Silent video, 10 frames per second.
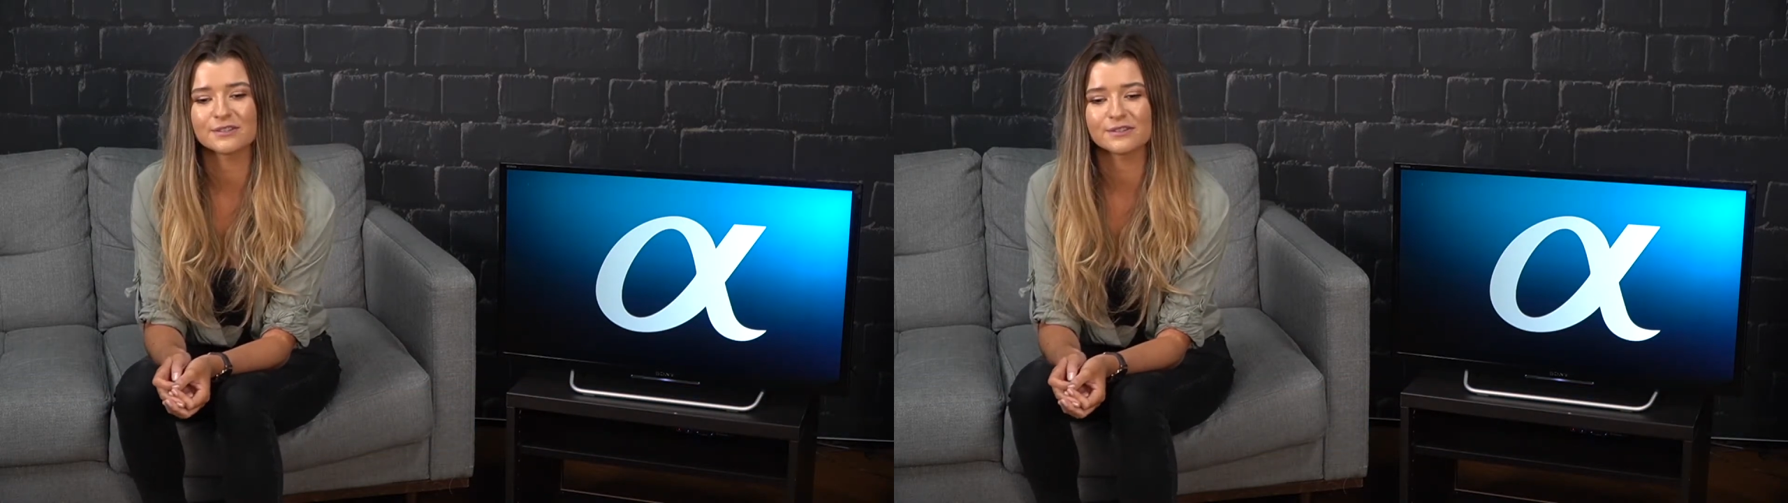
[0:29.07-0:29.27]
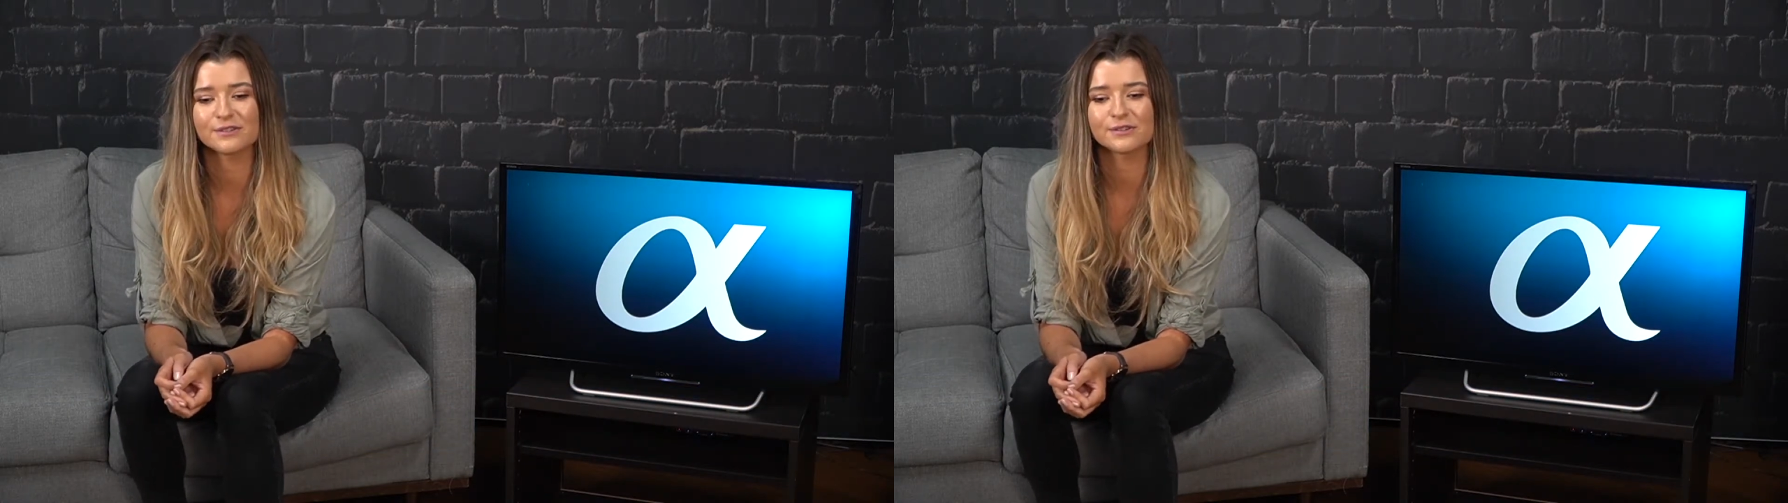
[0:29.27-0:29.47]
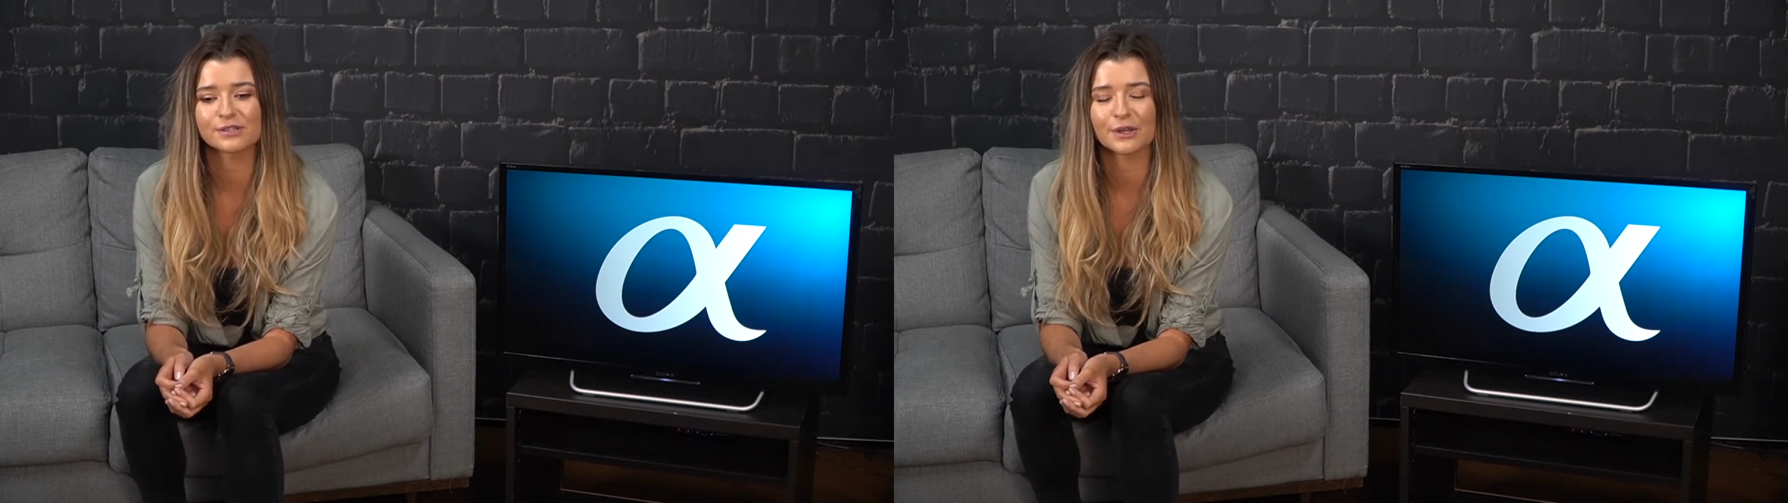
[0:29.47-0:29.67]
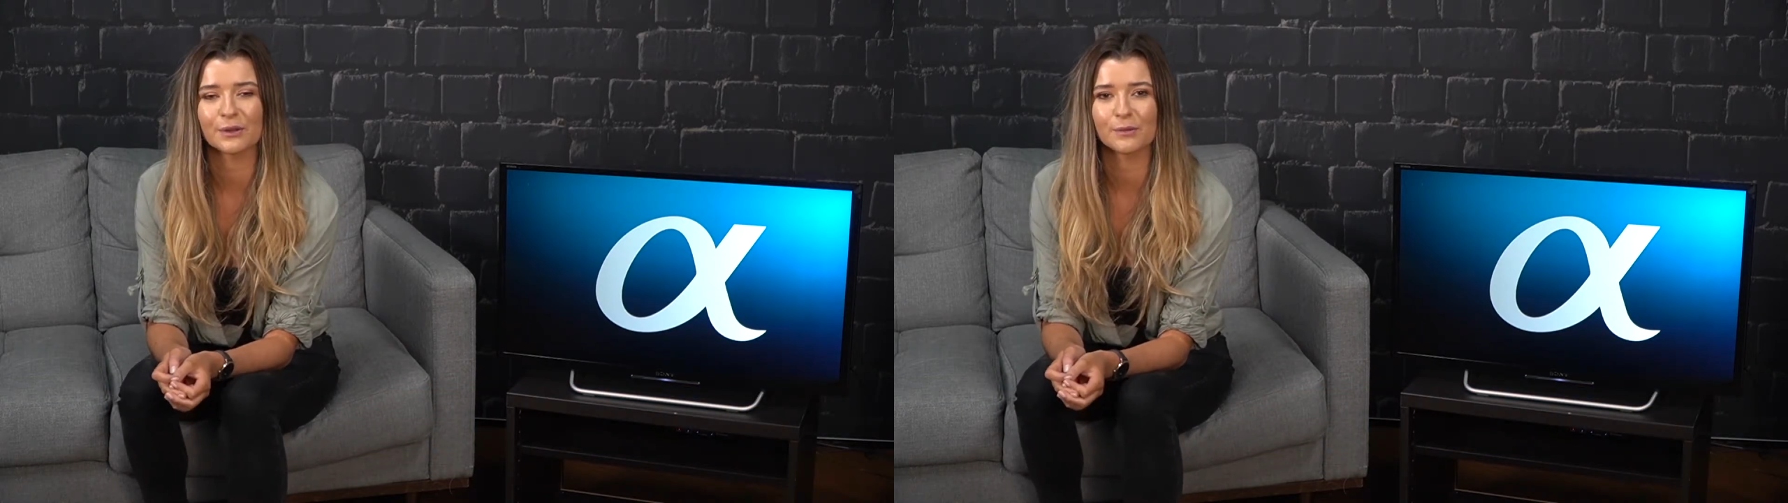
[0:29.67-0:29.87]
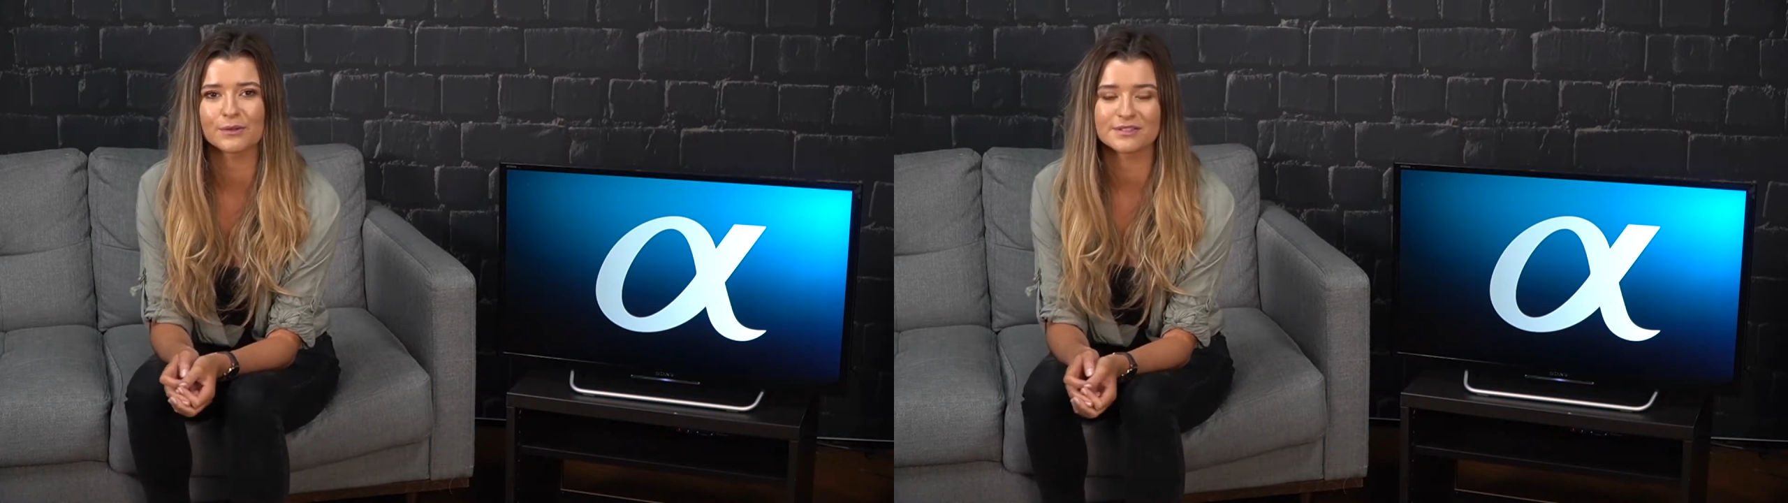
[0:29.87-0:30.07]
to show
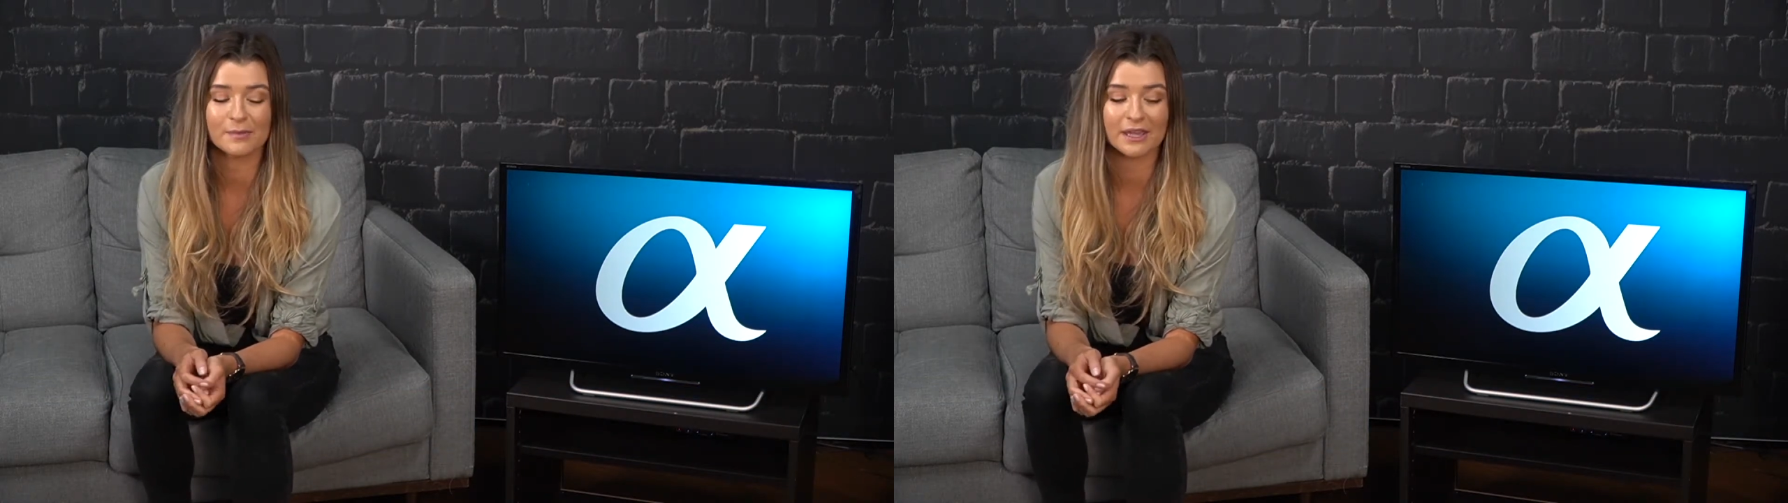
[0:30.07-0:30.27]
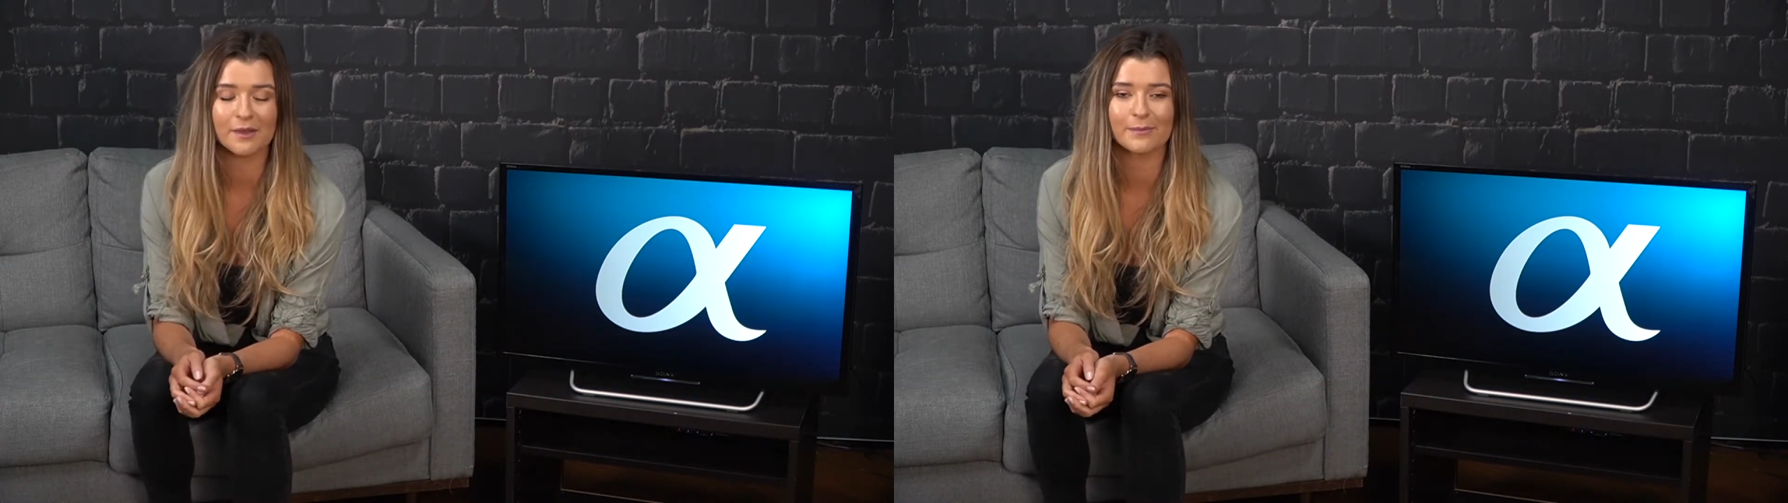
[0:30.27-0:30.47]
you what's in my kit